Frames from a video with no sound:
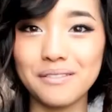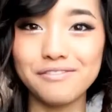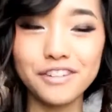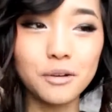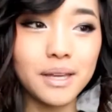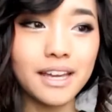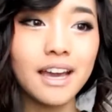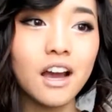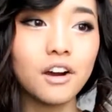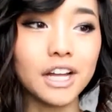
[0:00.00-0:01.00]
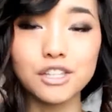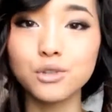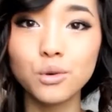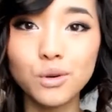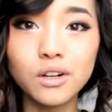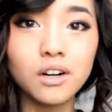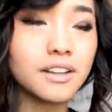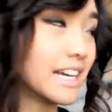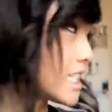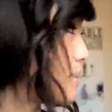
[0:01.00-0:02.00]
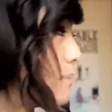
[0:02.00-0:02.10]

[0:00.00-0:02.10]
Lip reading: I'm filming, at school, next to